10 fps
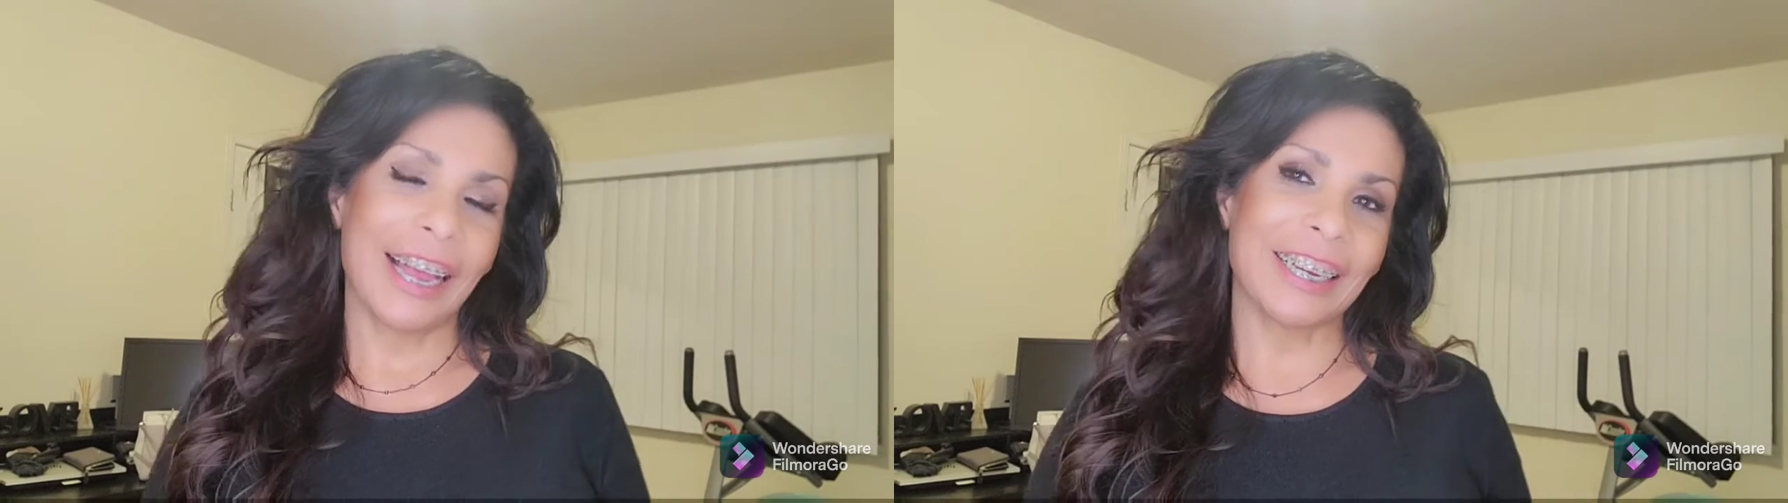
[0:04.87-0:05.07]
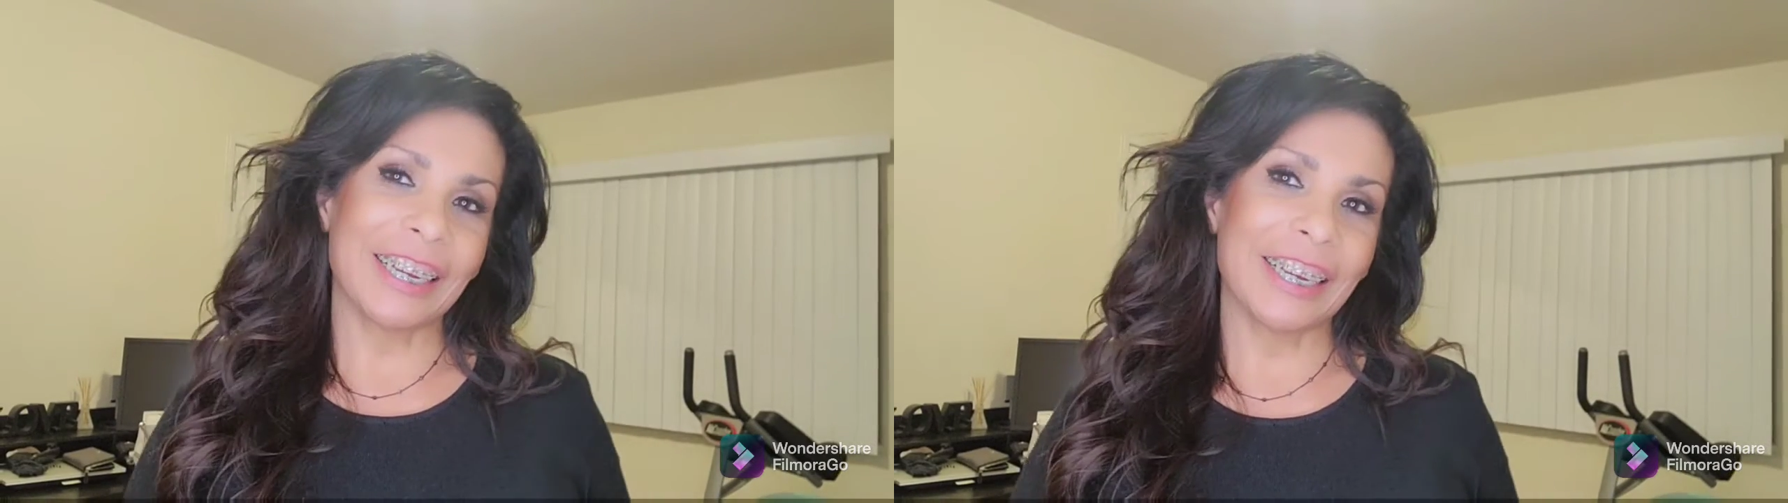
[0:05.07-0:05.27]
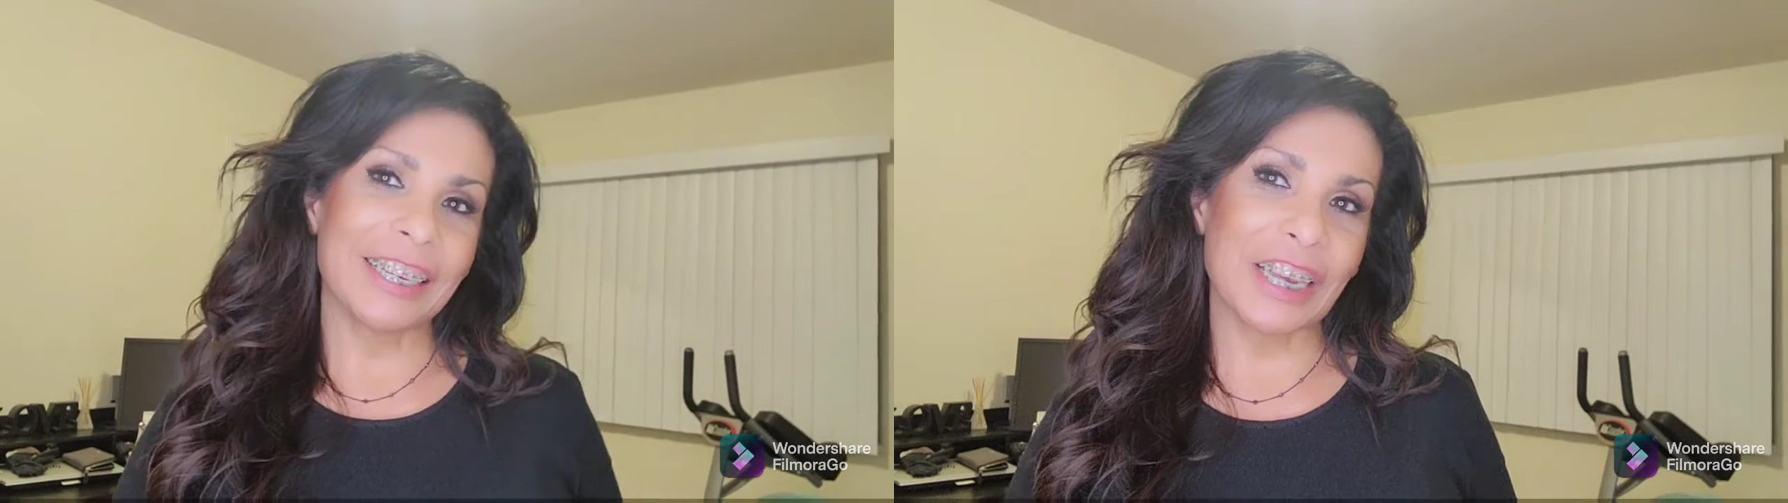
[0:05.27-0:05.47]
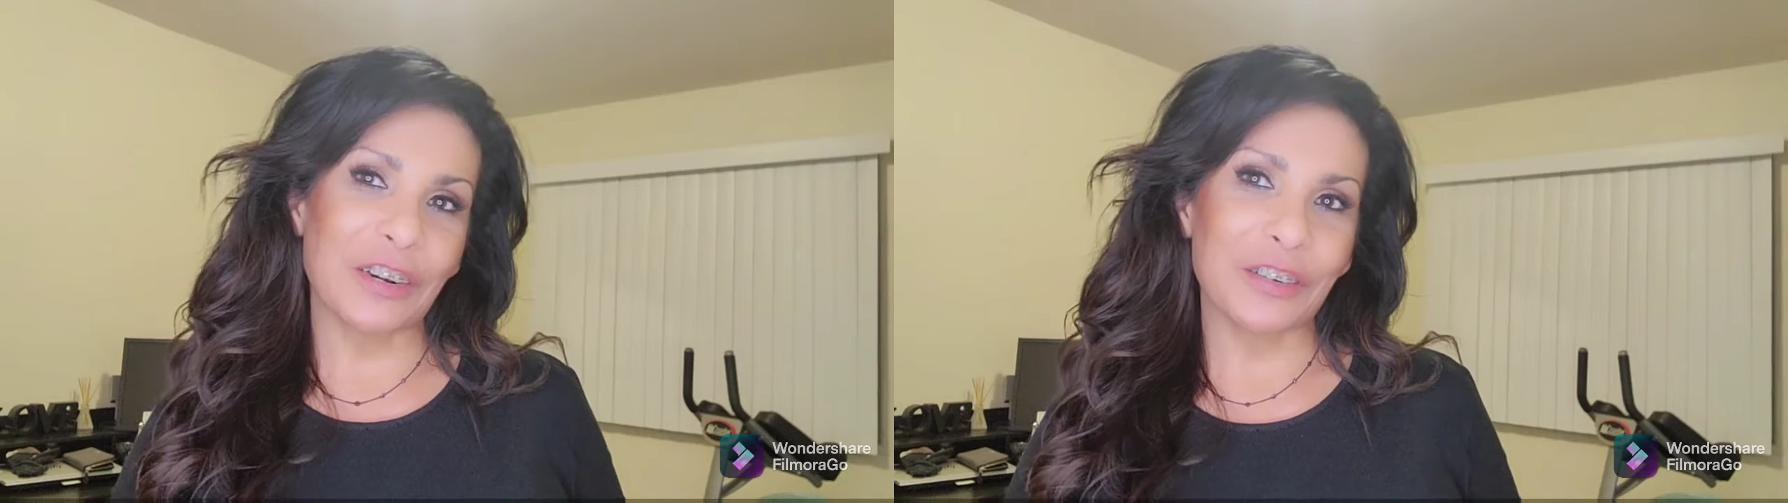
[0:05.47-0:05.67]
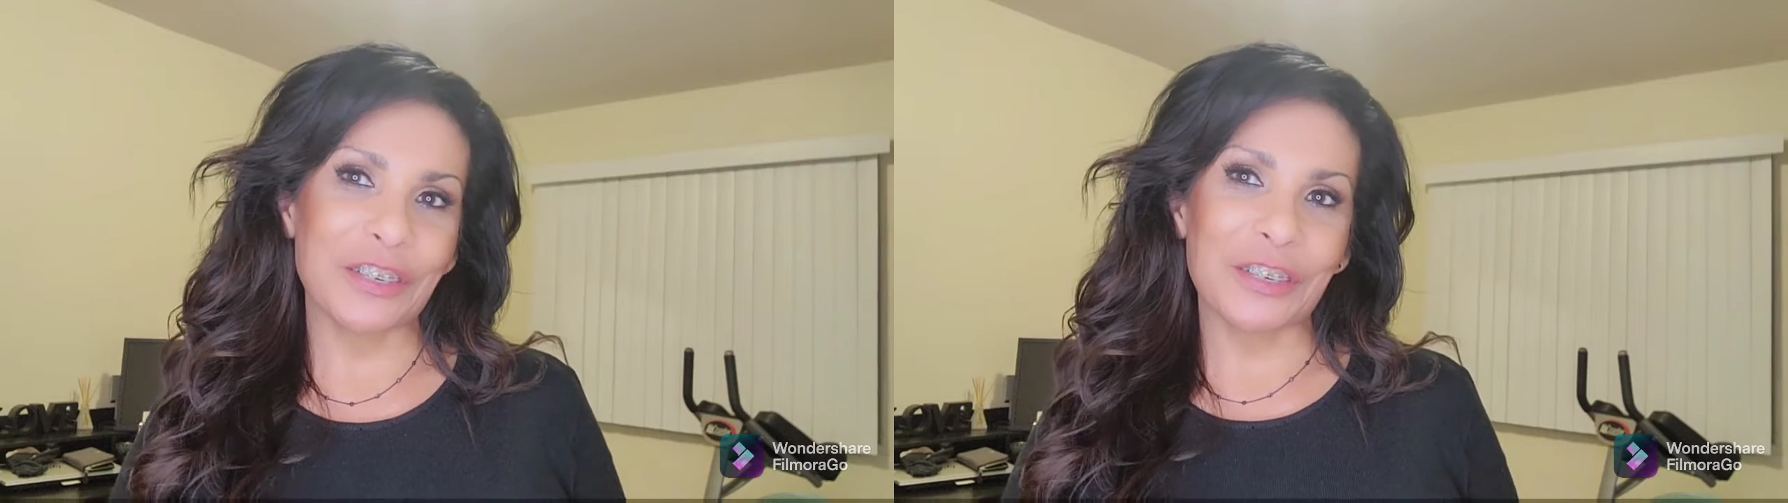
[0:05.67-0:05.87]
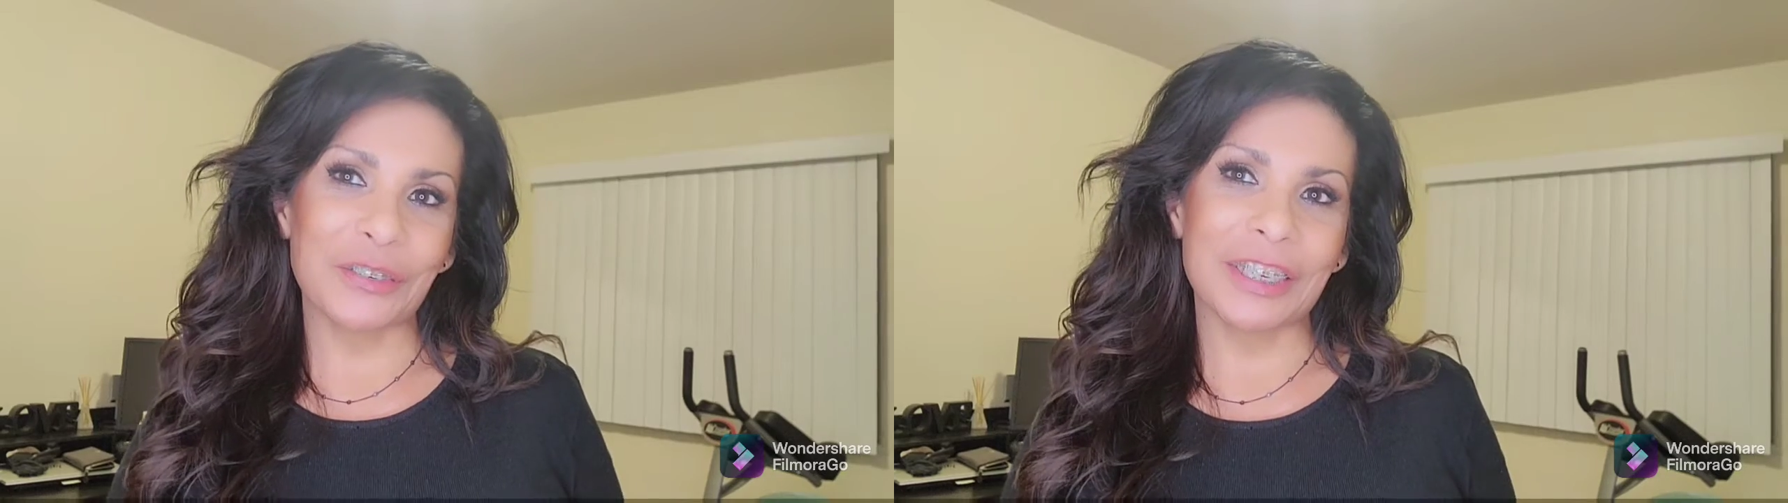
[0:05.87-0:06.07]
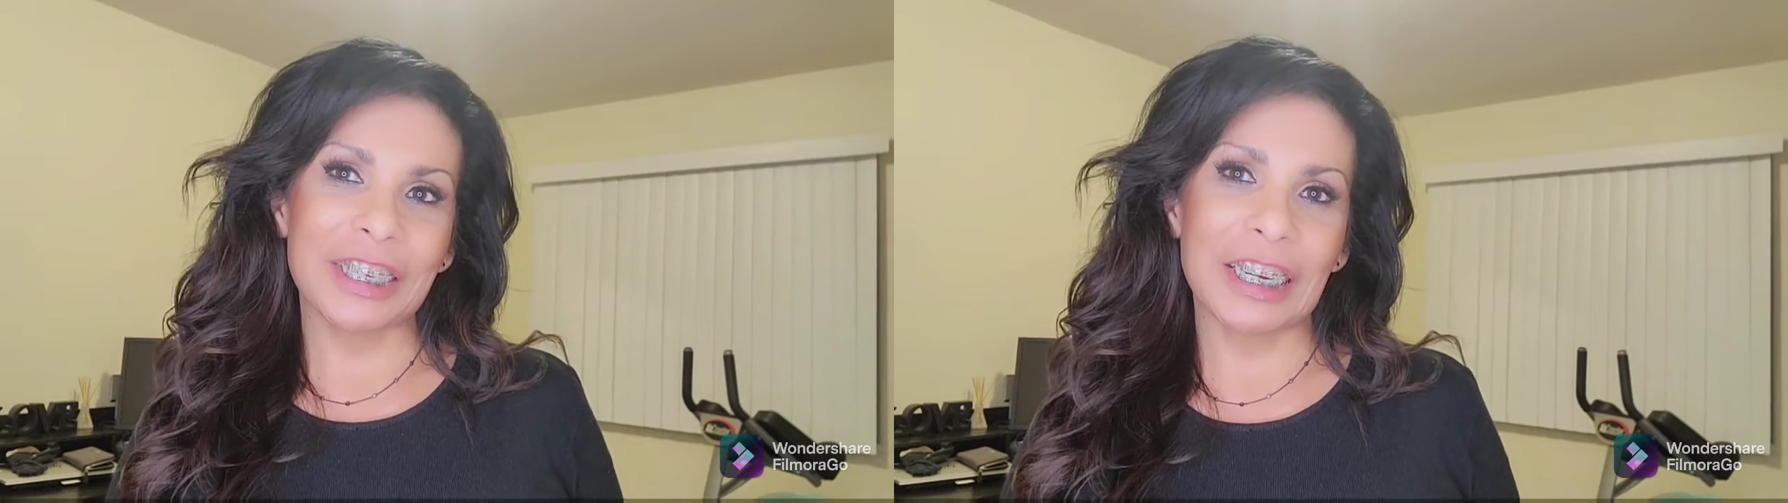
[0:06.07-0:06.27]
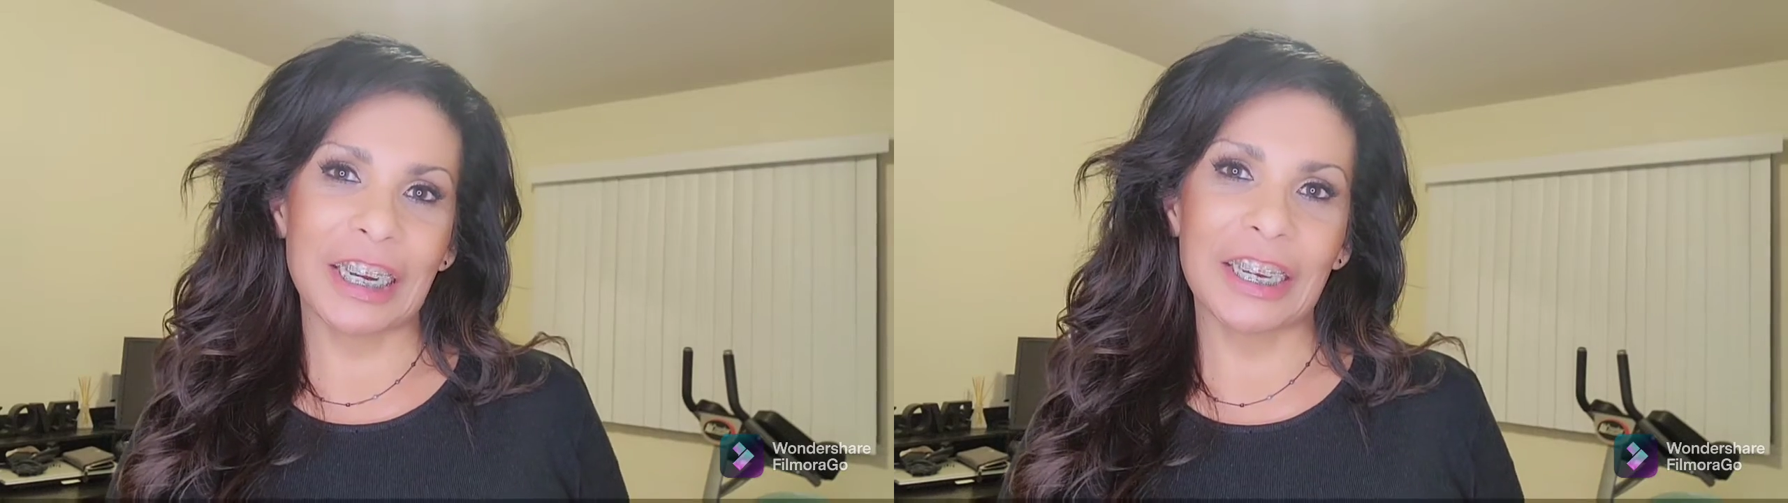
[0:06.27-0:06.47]
Hi guys, how are you
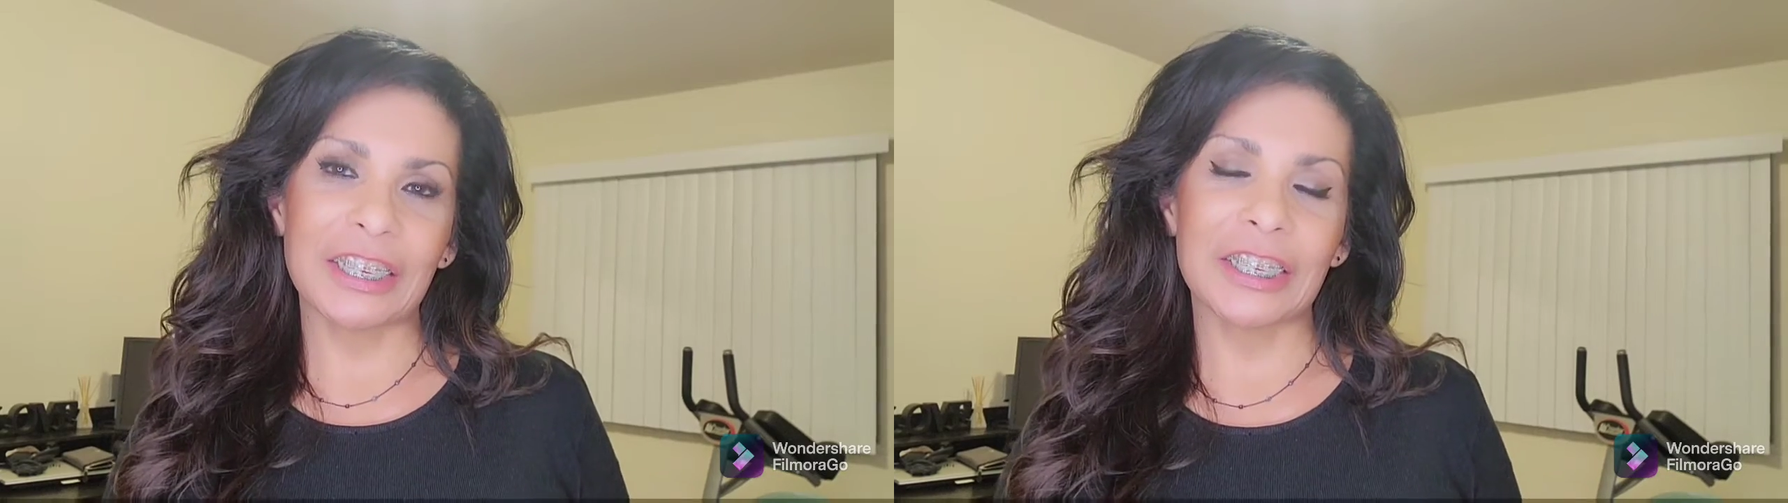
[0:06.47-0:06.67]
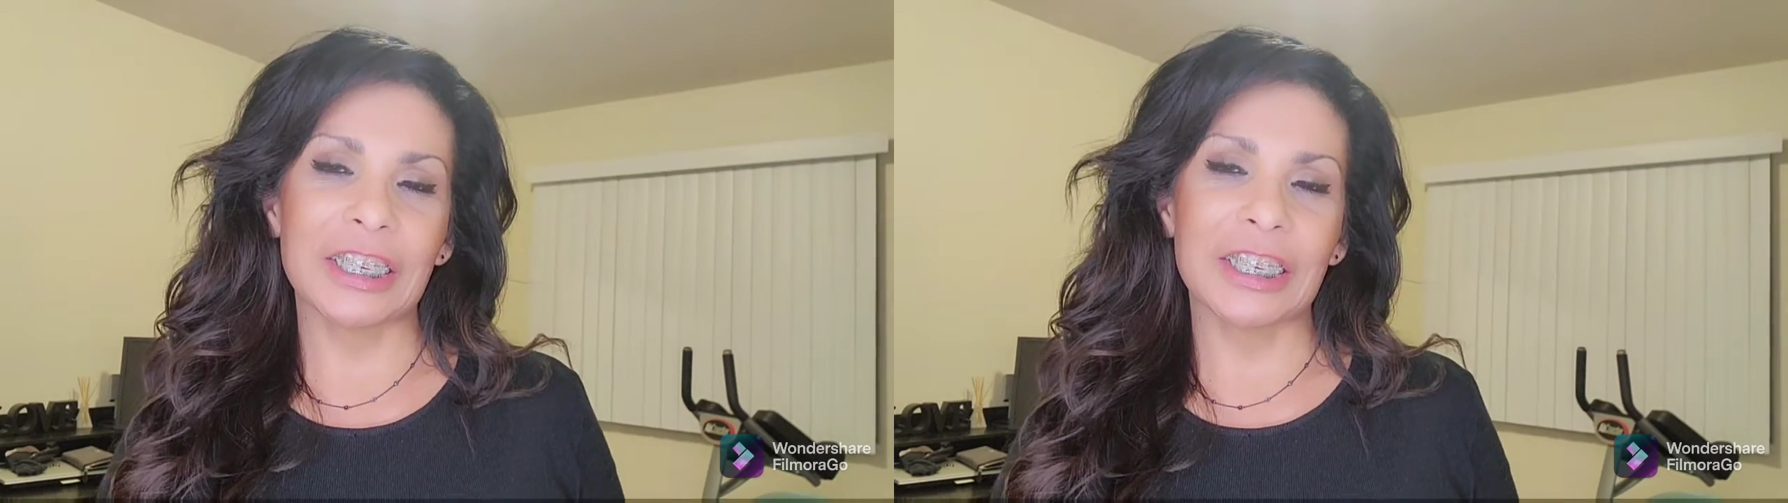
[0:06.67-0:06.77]
doing today?